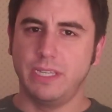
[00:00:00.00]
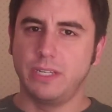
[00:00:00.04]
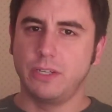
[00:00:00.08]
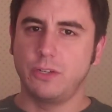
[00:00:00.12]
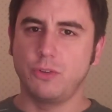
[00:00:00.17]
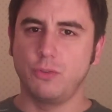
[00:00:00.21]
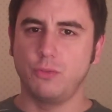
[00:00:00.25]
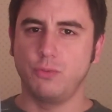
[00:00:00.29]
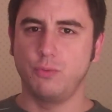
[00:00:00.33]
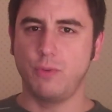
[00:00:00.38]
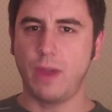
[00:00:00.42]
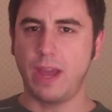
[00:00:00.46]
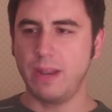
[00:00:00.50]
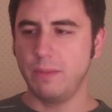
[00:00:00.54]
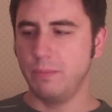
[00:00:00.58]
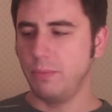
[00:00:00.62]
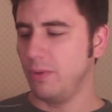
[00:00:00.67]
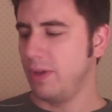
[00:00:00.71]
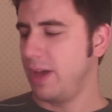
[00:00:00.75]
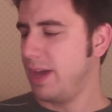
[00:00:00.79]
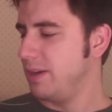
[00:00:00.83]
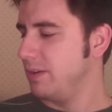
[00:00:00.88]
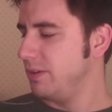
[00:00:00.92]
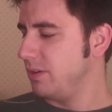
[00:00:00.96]

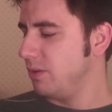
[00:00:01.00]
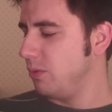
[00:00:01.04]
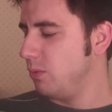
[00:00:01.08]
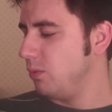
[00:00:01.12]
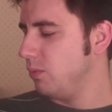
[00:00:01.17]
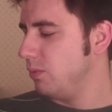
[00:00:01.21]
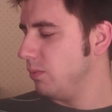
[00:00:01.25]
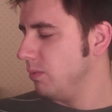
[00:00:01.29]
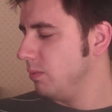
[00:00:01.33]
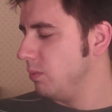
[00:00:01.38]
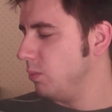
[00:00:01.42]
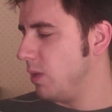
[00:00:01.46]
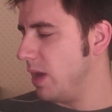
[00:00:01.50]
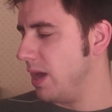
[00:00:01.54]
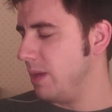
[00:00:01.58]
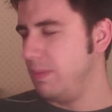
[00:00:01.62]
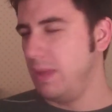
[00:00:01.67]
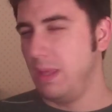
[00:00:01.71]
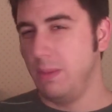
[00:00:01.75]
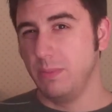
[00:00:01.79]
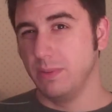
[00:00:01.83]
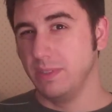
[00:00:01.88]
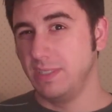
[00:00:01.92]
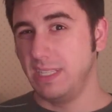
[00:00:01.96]
incredible. I don't know why
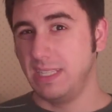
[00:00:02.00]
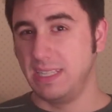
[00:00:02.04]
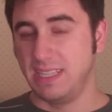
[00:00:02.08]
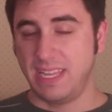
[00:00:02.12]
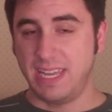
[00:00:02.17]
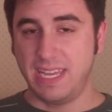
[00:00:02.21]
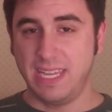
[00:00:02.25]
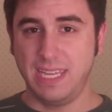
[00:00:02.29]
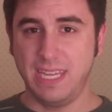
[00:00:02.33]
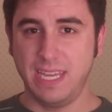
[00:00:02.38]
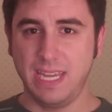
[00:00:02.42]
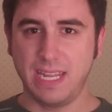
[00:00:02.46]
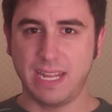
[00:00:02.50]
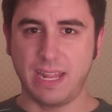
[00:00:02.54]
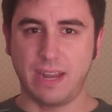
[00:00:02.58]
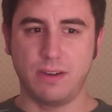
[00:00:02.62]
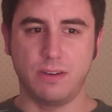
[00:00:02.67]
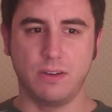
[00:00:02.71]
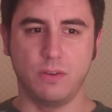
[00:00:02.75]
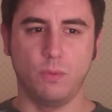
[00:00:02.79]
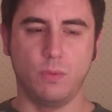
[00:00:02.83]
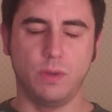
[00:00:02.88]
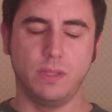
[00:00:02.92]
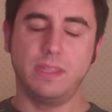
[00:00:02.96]
people didn't like it. I
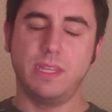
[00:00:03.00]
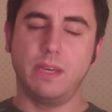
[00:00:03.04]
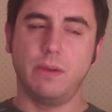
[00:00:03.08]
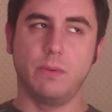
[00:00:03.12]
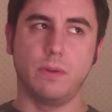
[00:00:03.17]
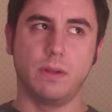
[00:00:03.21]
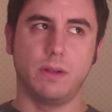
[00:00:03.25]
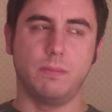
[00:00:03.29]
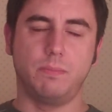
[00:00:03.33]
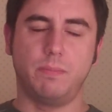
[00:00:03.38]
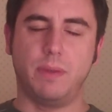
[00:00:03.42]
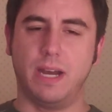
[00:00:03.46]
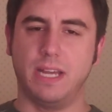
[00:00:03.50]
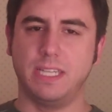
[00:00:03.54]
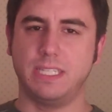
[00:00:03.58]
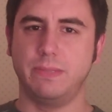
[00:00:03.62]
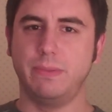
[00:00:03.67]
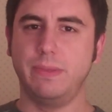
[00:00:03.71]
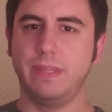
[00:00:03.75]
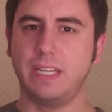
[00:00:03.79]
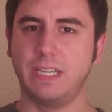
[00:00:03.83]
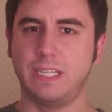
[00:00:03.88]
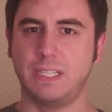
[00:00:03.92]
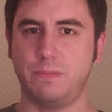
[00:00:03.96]
don't know what they were
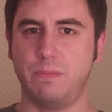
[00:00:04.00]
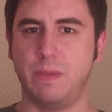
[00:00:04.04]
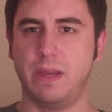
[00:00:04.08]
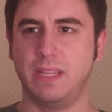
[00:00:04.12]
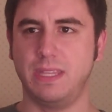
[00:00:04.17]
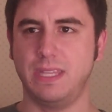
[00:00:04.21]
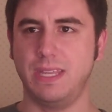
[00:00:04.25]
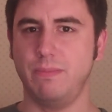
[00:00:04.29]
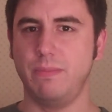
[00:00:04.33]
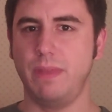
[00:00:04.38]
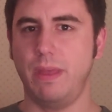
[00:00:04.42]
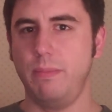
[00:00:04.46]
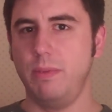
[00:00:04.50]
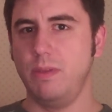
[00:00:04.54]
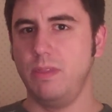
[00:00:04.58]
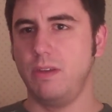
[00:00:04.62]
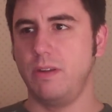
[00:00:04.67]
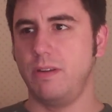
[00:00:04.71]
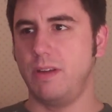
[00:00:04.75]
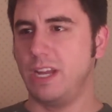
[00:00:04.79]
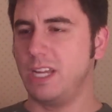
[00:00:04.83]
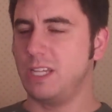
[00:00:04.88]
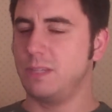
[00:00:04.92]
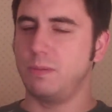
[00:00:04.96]
possibly expecting. Maybe
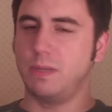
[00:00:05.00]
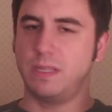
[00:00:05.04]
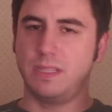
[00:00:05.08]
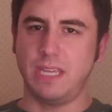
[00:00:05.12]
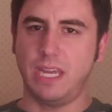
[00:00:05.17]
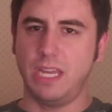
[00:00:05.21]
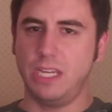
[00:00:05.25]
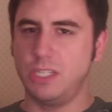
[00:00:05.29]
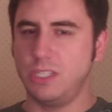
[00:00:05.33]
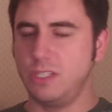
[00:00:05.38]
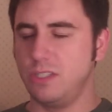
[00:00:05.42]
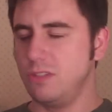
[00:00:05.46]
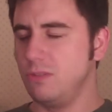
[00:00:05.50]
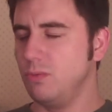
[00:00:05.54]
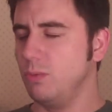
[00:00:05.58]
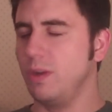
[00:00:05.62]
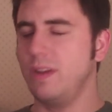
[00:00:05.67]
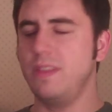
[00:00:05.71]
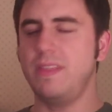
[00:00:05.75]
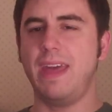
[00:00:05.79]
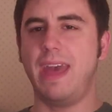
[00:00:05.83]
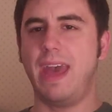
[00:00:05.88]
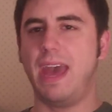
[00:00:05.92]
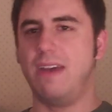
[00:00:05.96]
their expectations were
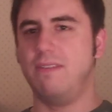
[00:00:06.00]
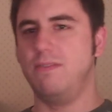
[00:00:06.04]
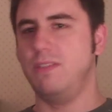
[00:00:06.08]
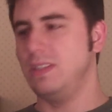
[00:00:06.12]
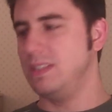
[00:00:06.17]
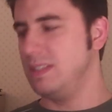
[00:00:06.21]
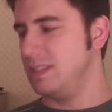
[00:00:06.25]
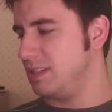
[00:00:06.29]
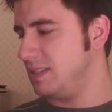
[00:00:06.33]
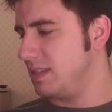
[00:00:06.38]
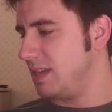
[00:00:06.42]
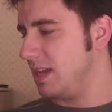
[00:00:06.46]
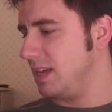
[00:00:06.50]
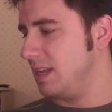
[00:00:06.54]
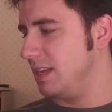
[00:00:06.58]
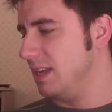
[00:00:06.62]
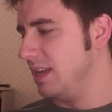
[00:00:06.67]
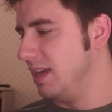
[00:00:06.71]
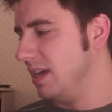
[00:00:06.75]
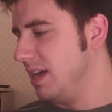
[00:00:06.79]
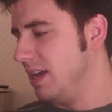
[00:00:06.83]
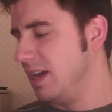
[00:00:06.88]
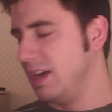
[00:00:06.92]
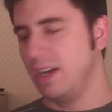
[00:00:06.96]
in the heavens and
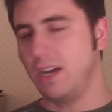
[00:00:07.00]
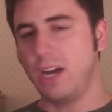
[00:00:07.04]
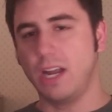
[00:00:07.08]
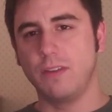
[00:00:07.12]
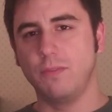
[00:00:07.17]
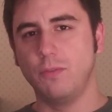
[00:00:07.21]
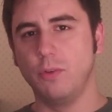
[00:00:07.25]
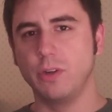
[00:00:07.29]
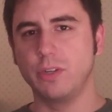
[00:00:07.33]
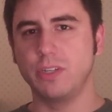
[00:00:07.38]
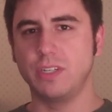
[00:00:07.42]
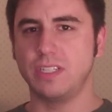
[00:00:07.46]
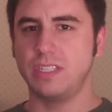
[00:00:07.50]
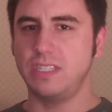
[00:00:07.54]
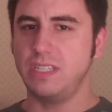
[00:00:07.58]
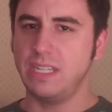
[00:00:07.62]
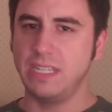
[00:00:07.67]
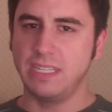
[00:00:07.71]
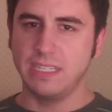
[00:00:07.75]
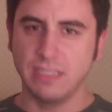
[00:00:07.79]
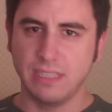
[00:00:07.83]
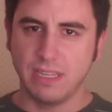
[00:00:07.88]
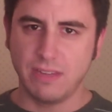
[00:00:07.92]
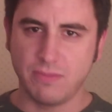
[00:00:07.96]
God of War just
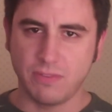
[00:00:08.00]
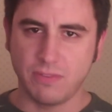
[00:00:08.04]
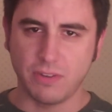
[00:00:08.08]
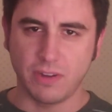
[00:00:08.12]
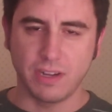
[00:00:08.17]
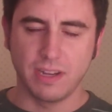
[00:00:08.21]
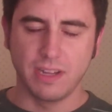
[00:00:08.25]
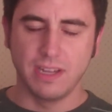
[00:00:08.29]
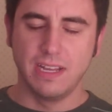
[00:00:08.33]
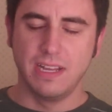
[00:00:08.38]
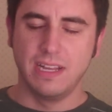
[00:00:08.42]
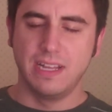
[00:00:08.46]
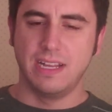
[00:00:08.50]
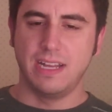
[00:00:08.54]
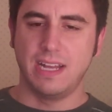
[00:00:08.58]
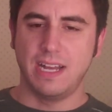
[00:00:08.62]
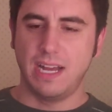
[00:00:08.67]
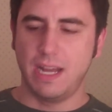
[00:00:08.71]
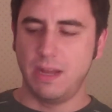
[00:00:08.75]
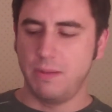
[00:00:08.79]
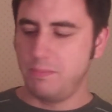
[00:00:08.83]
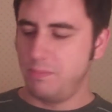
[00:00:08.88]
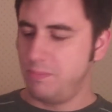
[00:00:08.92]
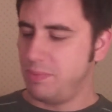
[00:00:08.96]
didn't deliver.
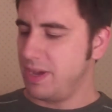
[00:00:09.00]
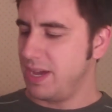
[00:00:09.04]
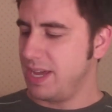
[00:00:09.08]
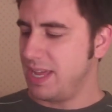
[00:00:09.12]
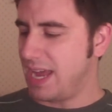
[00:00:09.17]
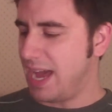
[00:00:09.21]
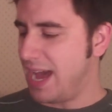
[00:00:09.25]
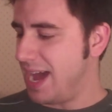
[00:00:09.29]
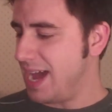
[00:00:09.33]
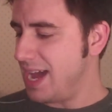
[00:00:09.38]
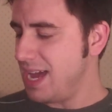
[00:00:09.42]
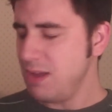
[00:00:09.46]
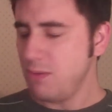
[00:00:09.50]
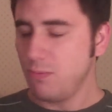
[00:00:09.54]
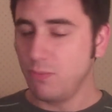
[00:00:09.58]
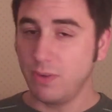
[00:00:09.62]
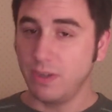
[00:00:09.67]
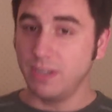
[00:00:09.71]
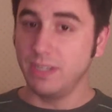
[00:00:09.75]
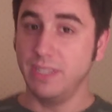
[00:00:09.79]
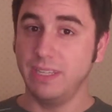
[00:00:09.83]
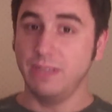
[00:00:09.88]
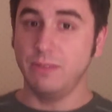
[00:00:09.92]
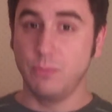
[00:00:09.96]
But I
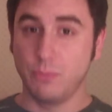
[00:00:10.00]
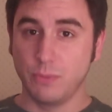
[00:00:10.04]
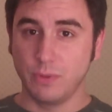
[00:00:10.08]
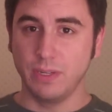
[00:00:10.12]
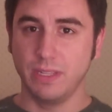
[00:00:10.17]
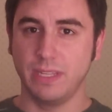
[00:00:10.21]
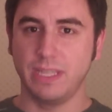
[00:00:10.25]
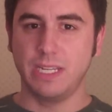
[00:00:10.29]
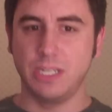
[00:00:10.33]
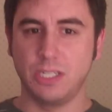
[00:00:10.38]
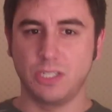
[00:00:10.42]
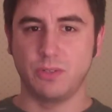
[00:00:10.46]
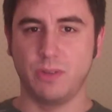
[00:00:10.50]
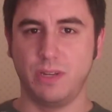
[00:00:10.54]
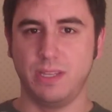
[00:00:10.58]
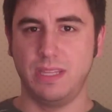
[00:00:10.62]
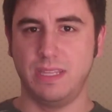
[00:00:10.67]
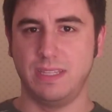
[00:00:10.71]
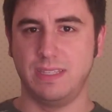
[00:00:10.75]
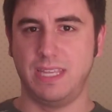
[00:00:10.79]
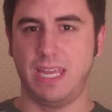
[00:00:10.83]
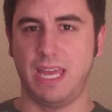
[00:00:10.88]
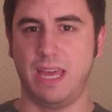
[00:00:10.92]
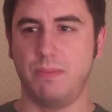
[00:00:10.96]
really enjoyed
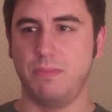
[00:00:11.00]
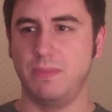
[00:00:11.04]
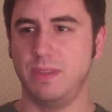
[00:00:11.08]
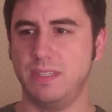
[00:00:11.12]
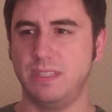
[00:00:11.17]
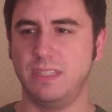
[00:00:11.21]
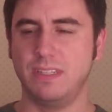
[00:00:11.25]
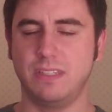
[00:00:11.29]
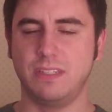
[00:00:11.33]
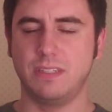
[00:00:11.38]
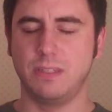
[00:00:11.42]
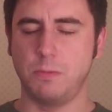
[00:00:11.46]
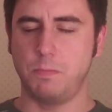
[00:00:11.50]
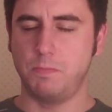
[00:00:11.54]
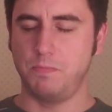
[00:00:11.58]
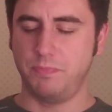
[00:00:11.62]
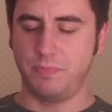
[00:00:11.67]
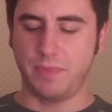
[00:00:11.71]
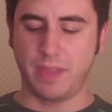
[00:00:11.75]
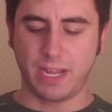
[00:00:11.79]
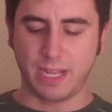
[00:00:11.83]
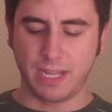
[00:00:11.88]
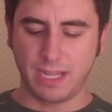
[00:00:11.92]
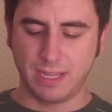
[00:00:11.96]
this game. This is
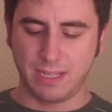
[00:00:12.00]
a